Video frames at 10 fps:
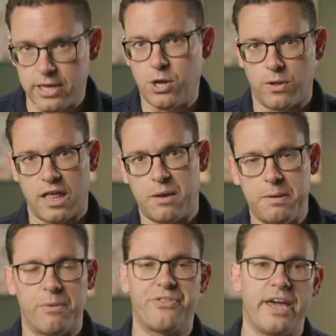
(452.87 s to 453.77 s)
I know a lot of
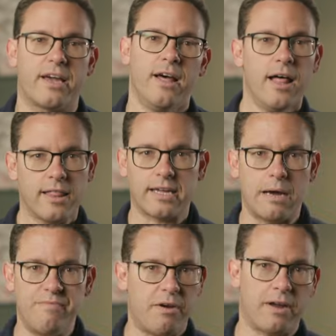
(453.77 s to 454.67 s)
people think like
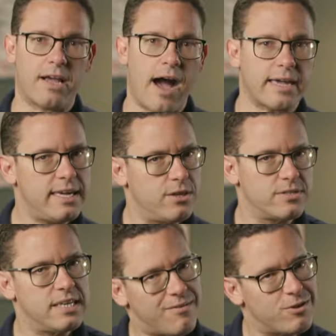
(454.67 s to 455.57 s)
I'm very cocky.
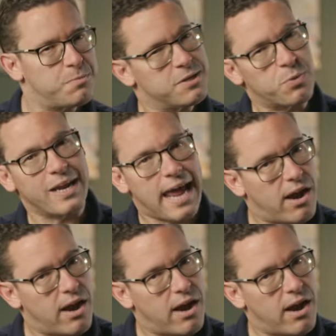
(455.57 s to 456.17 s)
There's a difference between